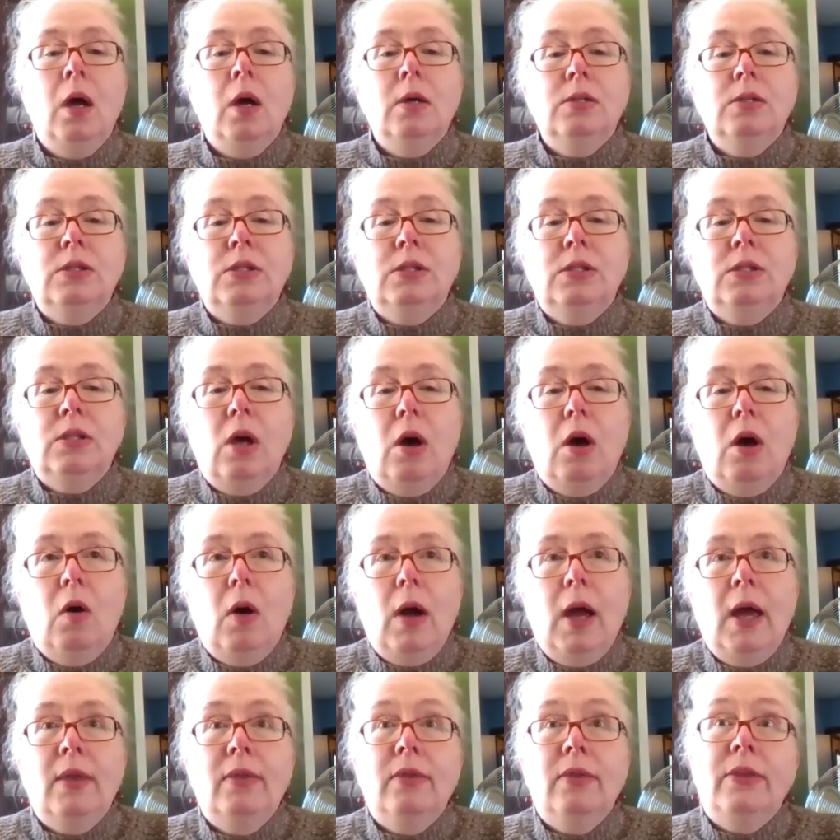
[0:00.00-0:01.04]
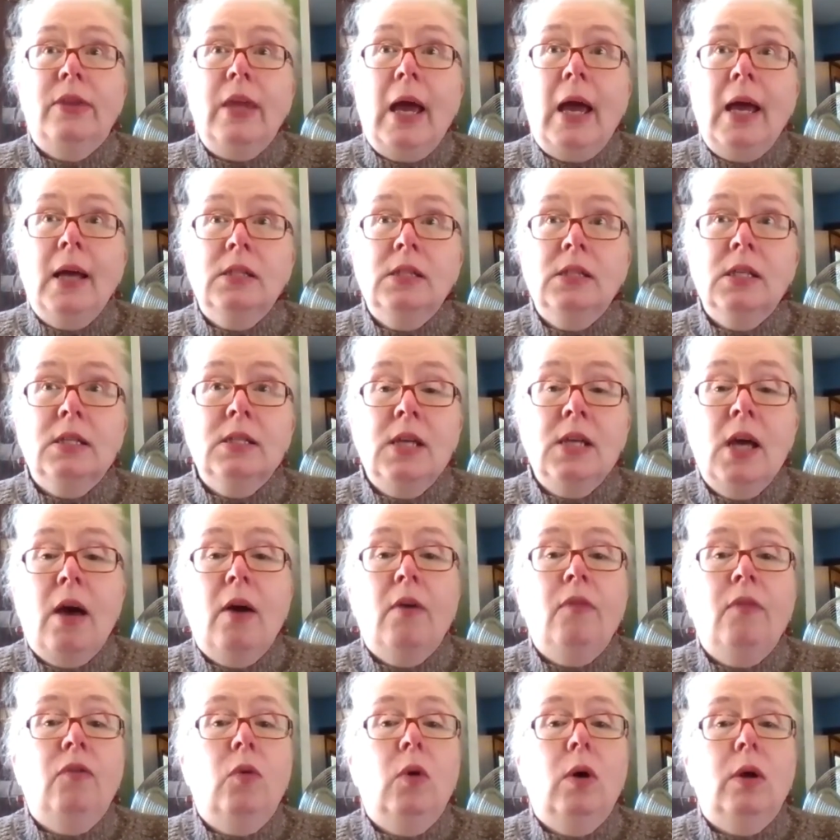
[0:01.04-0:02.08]
Right. So, and that's a
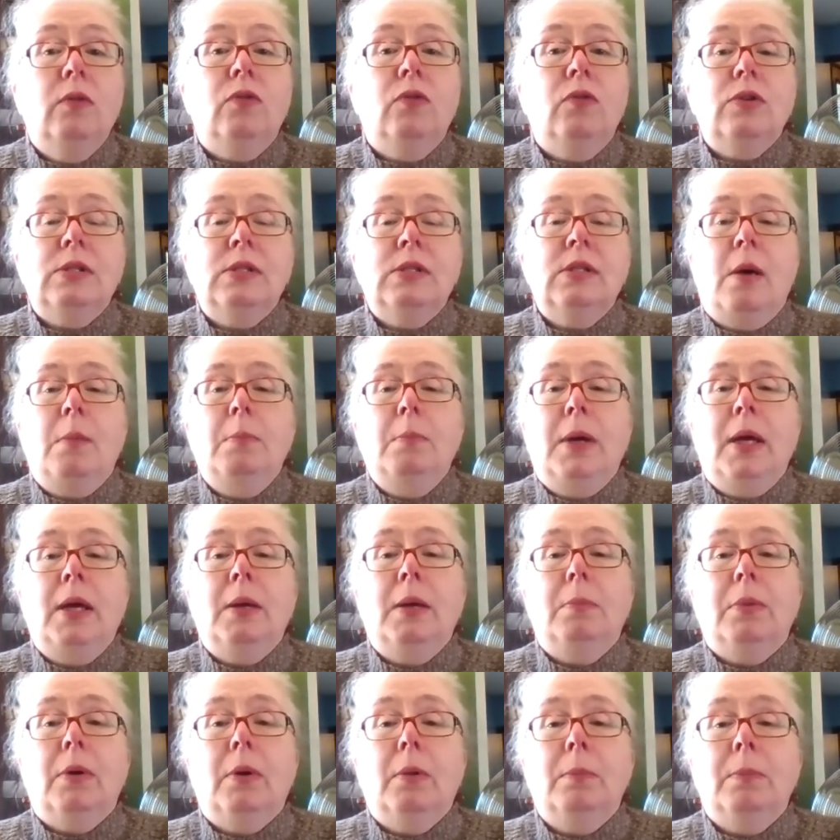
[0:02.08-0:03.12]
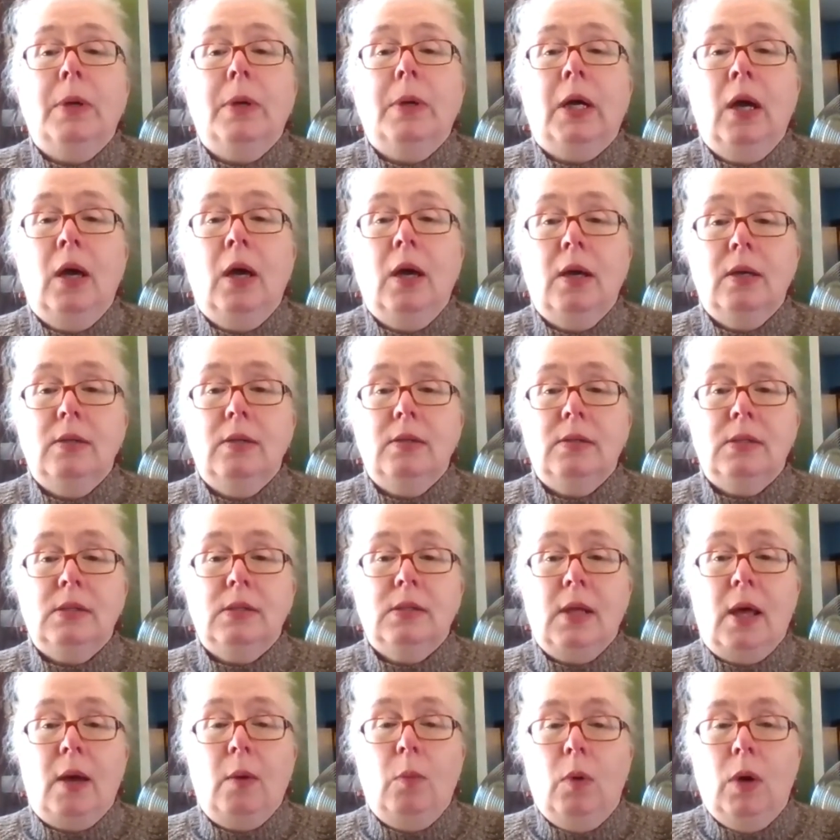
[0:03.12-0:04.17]
tough one for some people because
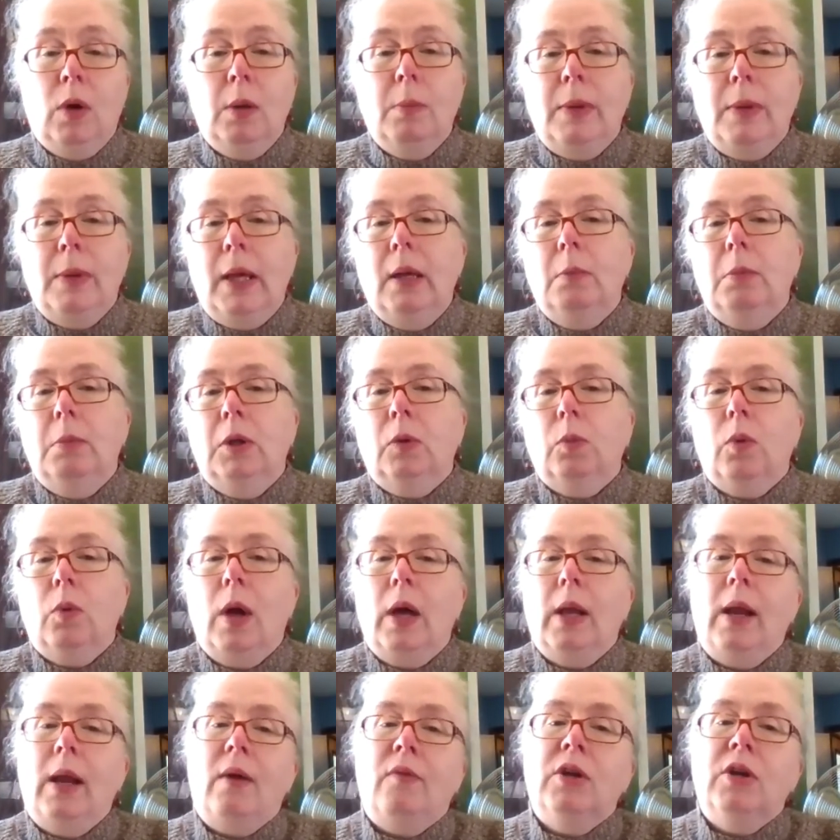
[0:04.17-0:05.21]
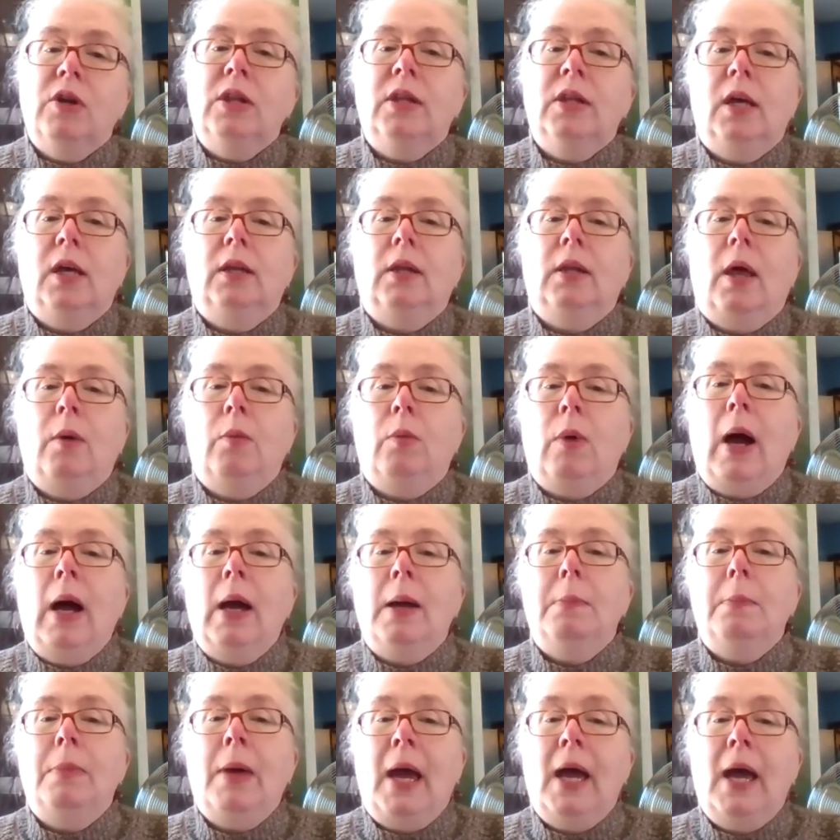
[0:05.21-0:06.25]
they want to be able to run everything they
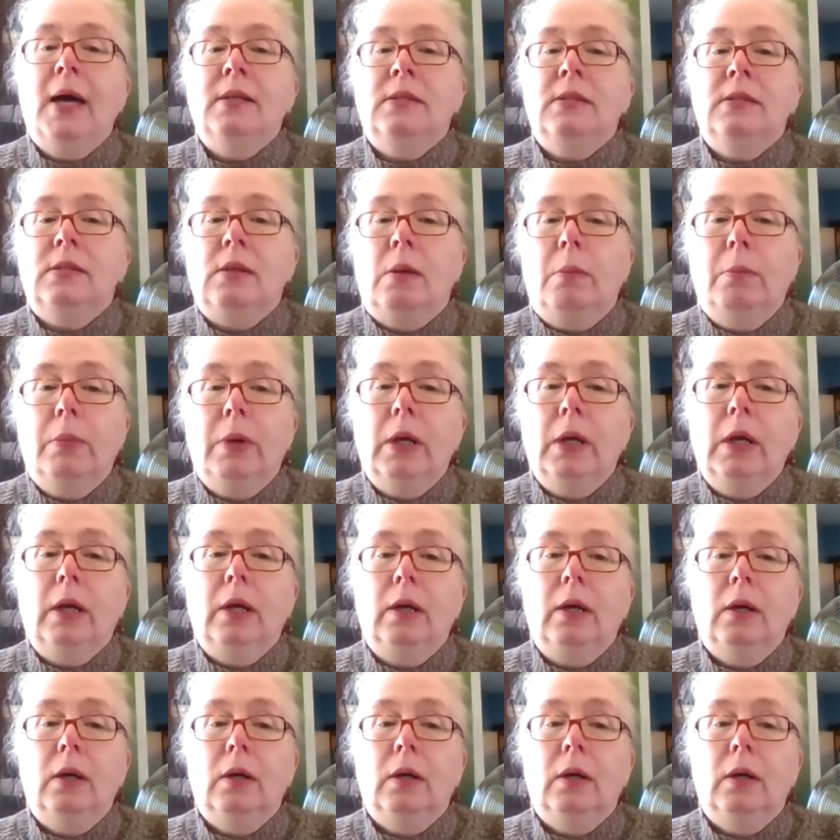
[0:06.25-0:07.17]
write past somebody.